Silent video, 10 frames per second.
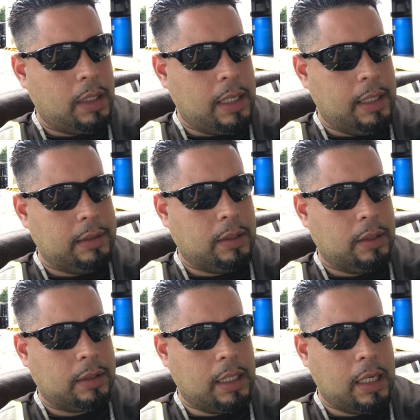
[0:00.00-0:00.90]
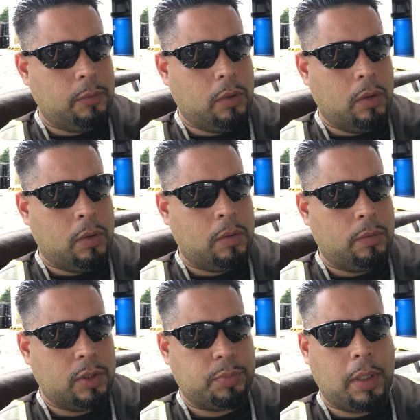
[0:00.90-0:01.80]
And God will
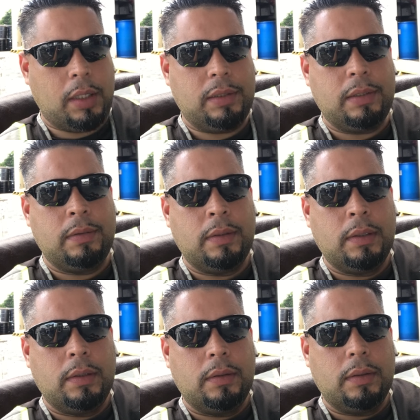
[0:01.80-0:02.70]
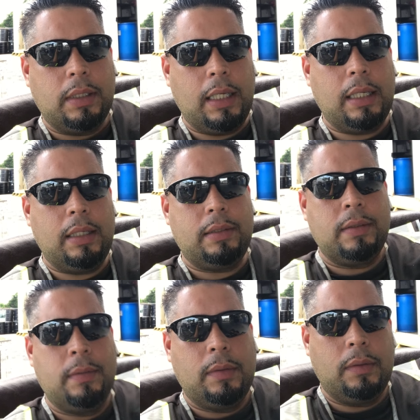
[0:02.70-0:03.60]
respond. Okay, guys?
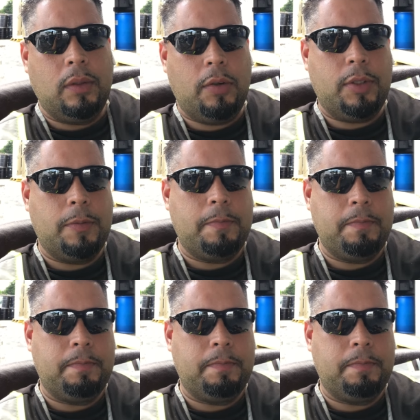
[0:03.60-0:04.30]
Love you.